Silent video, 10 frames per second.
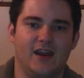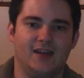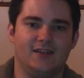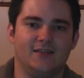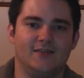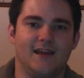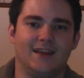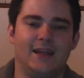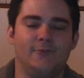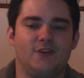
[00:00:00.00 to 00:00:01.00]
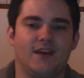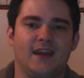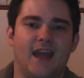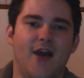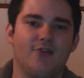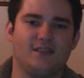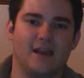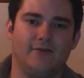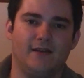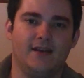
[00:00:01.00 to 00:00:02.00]
Until then, keep checking
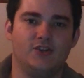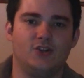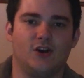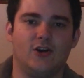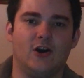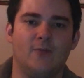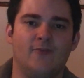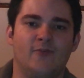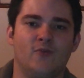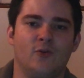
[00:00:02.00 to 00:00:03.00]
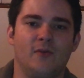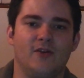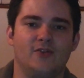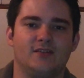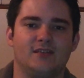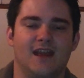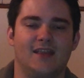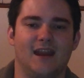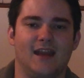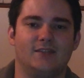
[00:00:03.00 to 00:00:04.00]
outsetvillage.com for more posts
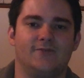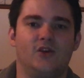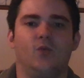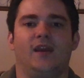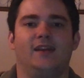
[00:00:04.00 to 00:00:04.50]
in the next few